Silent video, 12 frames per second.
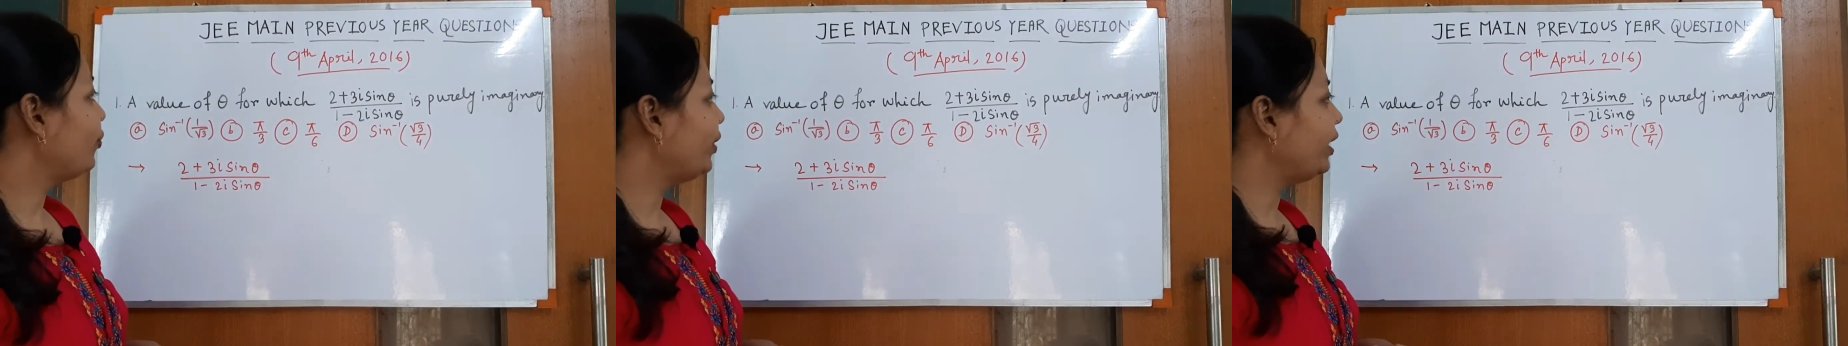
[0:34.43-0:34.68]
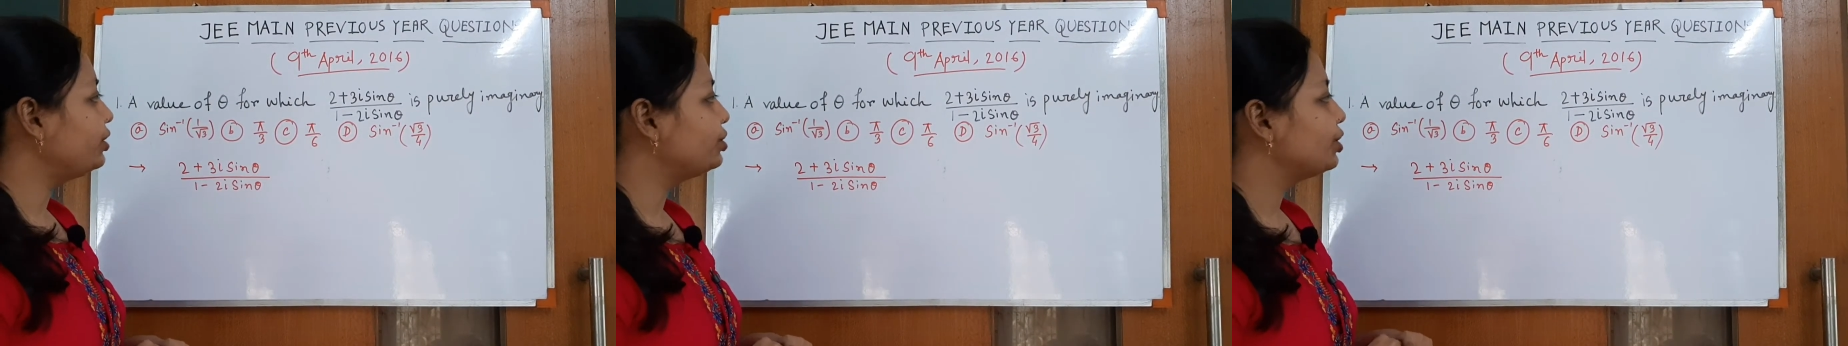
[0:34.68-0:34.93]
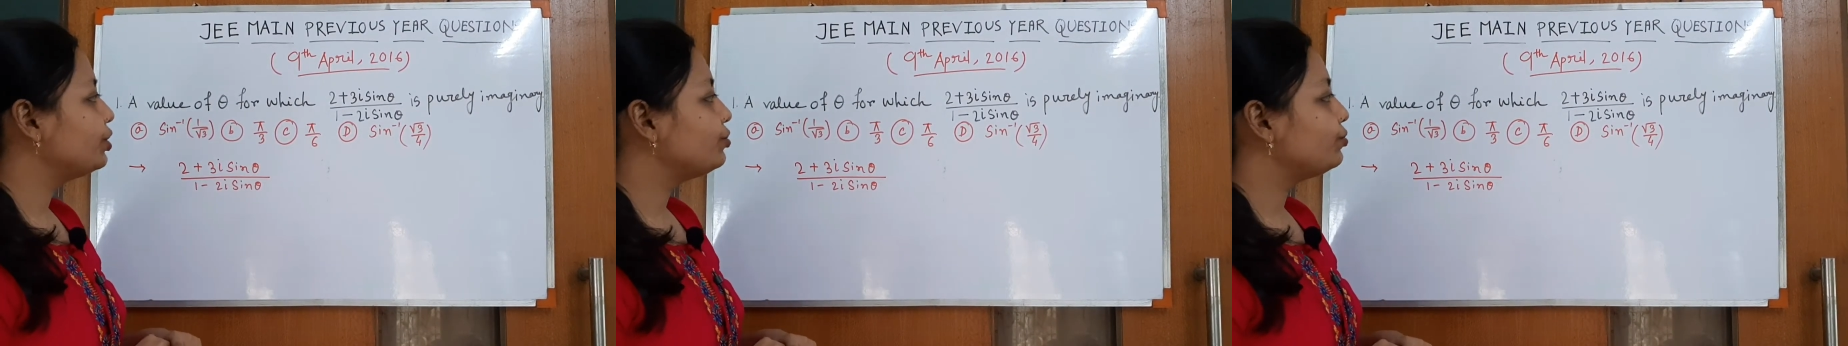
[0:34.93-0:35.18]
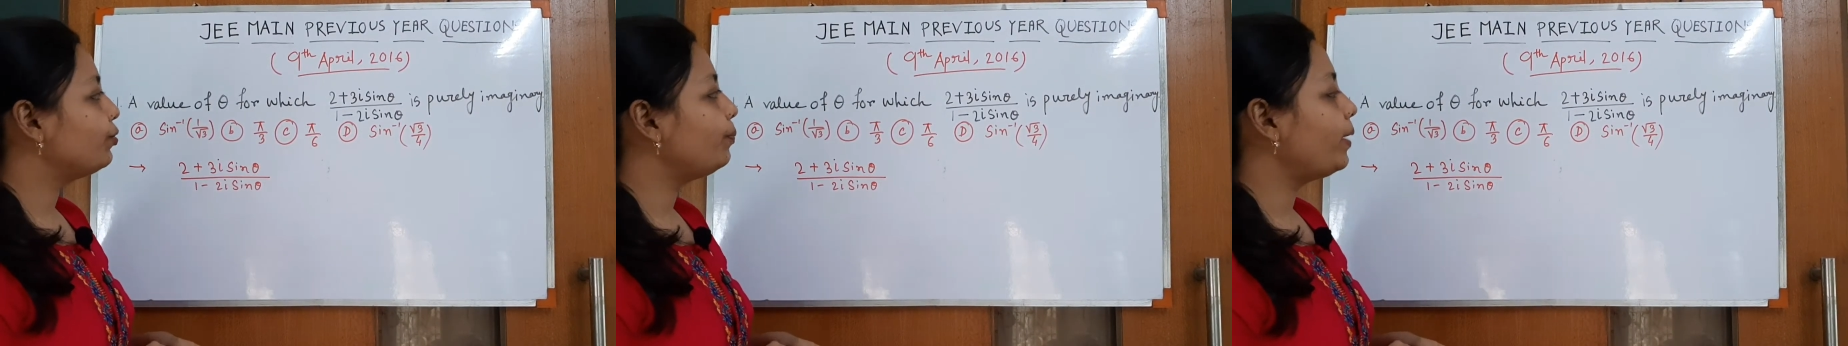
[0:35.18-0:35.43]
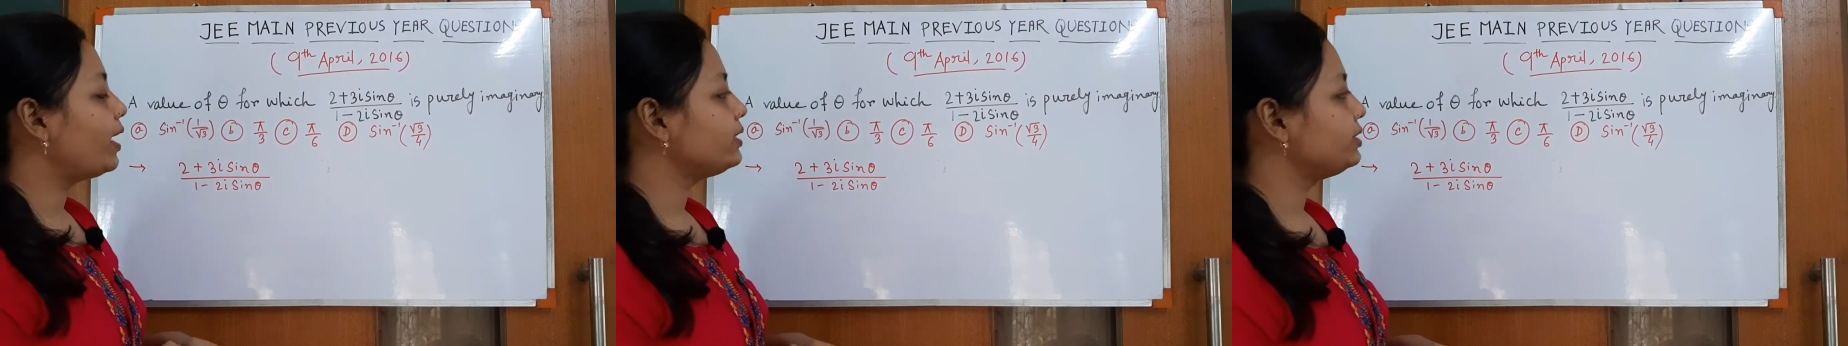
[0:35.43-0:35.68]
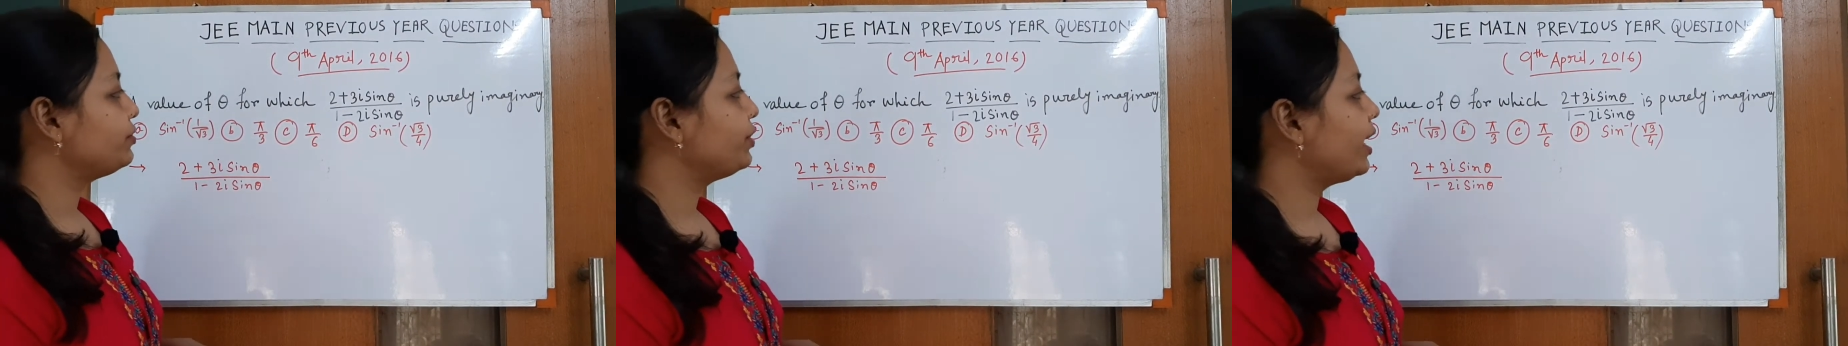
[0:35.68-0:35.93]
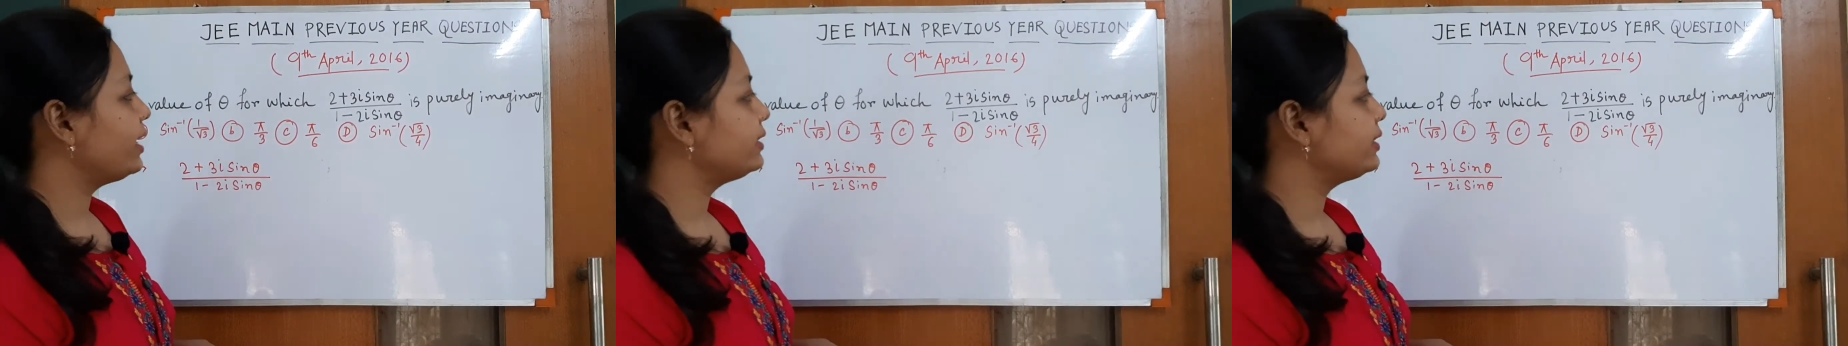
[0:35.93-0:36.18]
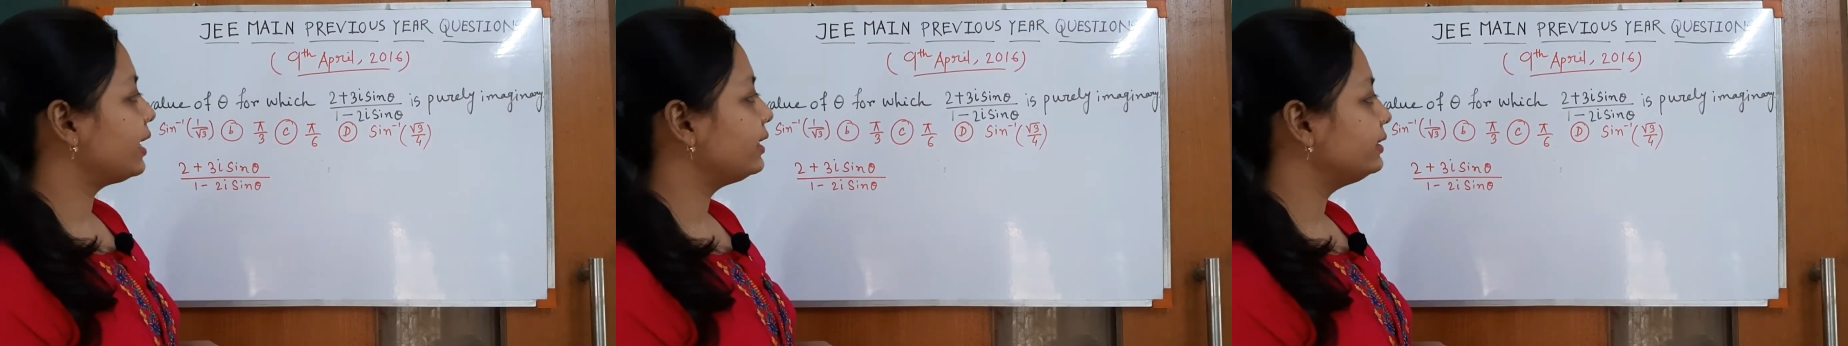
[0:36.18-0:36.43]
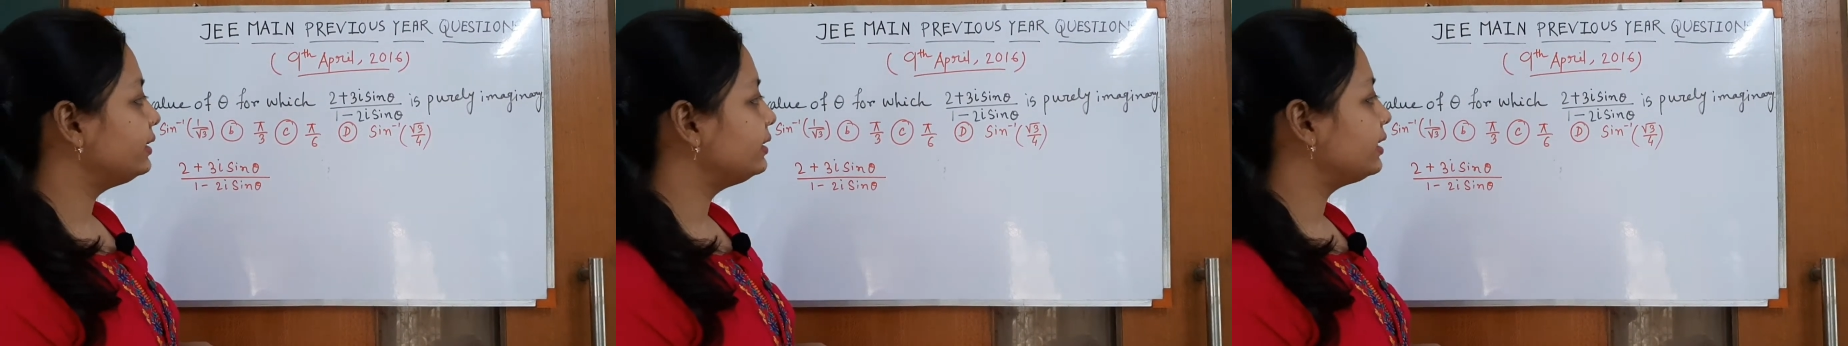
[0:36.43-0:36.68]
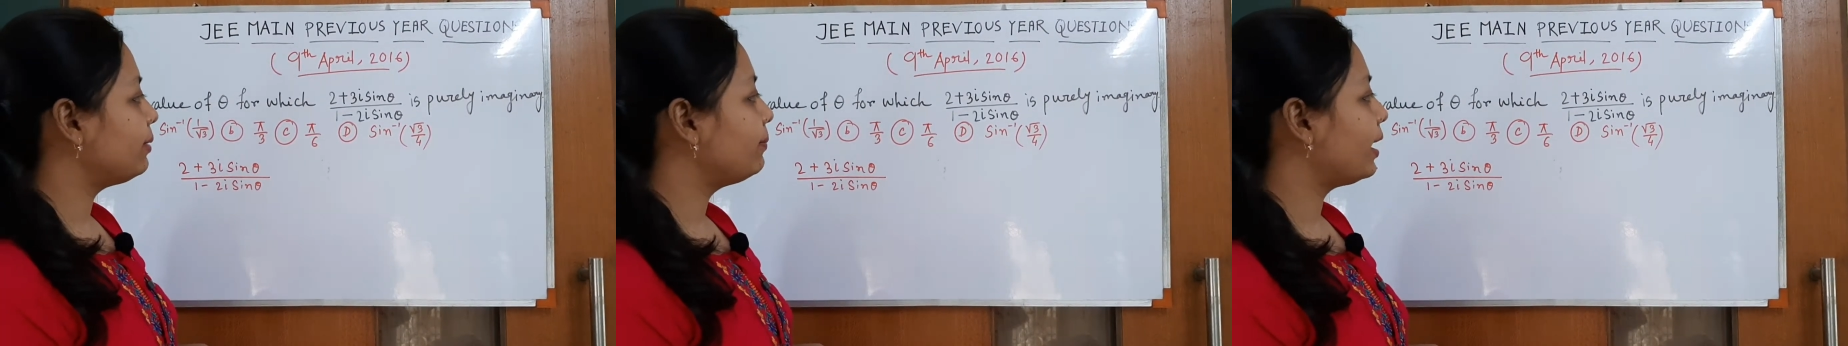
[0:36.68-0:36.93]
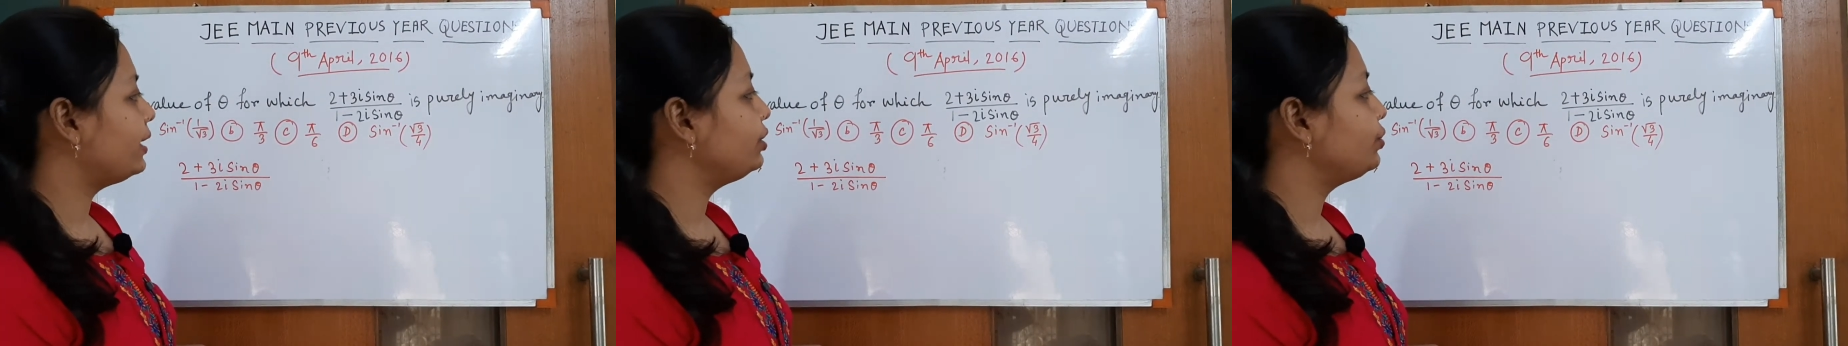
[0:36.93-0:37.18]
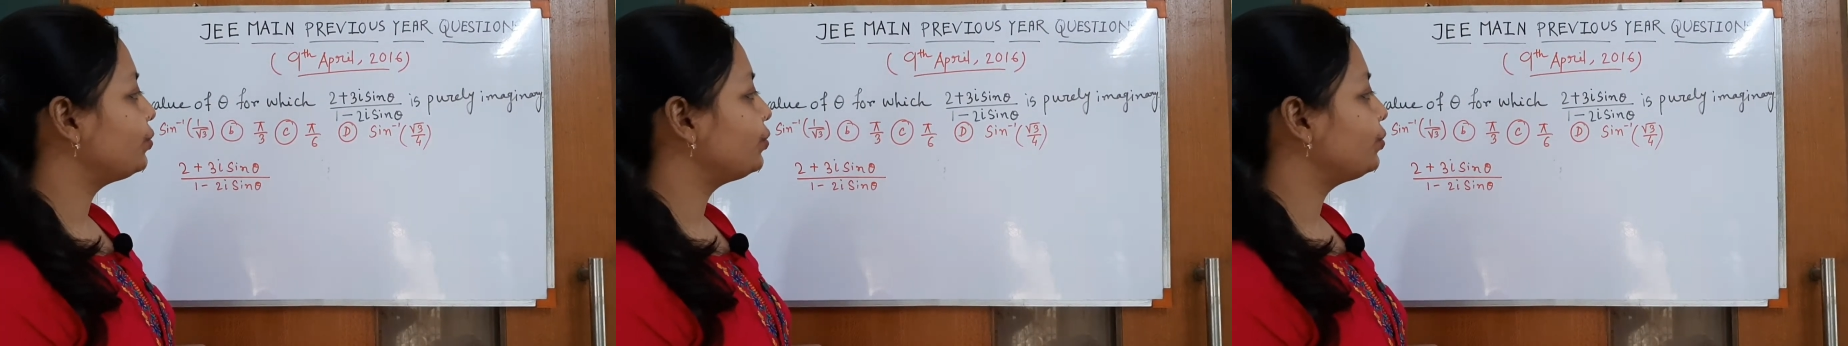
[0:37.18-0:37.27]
which 2 plus 3i sin theta by